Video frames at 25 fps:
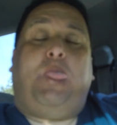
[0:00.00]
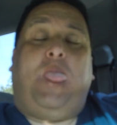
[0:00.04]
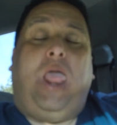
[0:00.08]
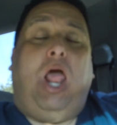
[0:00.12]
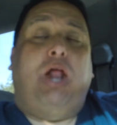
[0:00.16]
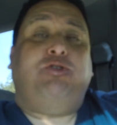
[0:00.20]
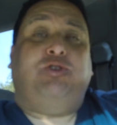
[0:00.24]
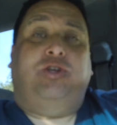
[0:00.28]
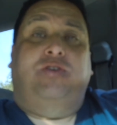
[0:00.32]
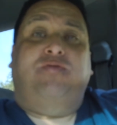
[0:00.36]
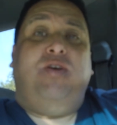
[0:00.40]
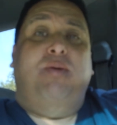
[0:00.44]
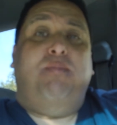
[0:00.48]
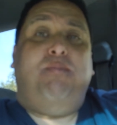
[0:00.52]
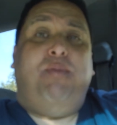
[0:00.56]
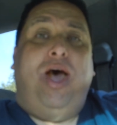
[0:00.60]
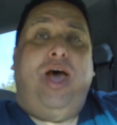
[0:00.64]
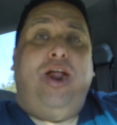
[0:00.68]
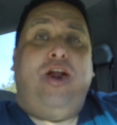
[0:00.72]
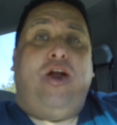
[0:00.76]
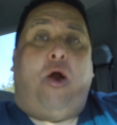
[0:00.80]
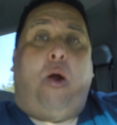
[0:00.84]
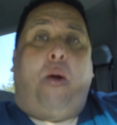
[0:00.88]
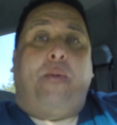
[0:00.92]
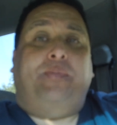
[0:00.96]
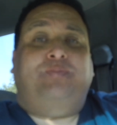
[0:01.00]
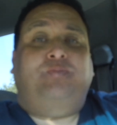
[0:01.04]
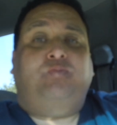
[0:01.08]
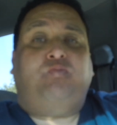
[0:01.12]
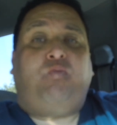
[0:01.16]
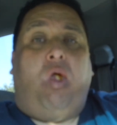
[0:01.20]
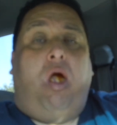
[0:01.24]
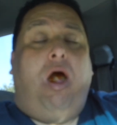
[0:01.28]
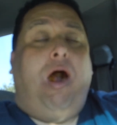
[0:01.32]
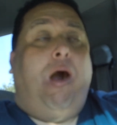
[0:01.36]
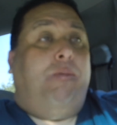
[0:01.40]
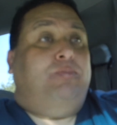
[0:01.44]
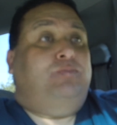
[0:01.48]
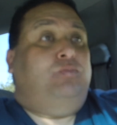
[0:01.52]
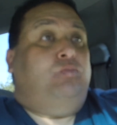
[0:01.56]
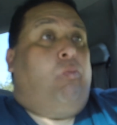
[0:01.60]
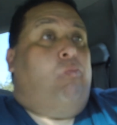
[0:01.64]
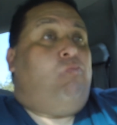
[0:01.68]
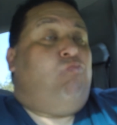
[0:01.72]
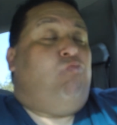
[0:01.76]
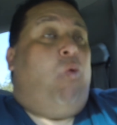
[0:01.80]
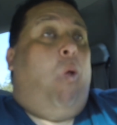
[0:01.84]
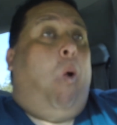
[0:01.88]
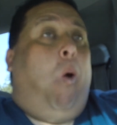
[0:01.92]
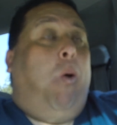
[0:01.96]
That's even better.
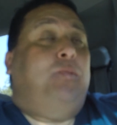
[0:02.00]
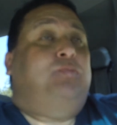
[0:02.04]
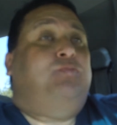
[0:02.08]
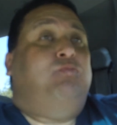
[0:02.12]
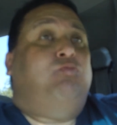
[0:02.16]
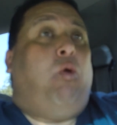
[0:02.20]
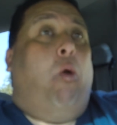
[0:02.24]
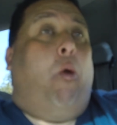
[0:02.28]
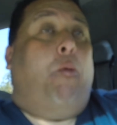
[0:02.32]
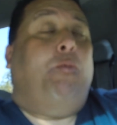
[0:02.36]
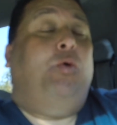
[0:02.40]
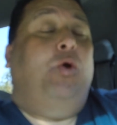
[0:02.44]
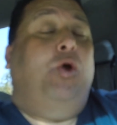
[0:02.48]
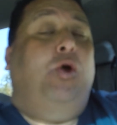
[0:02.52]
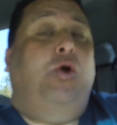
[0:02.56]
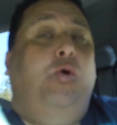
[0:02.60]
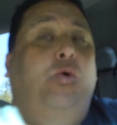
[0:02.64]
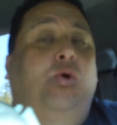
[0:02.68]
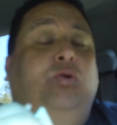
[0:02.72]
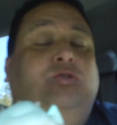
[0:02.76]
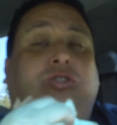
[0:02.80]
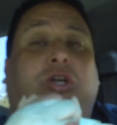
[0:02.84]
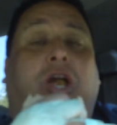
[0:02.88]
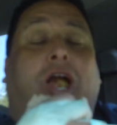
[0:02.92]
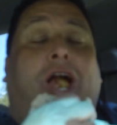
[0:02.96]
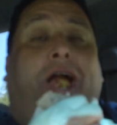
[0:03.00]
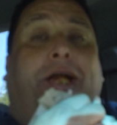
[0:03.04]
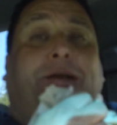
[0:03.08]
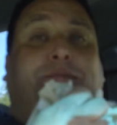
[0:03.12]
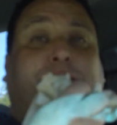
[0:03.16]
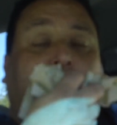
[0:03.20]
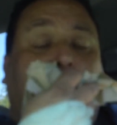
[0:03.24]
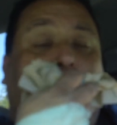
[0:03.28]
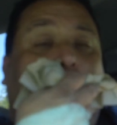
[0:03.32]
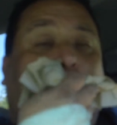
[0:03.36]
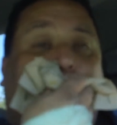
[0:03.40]
Woo, hot.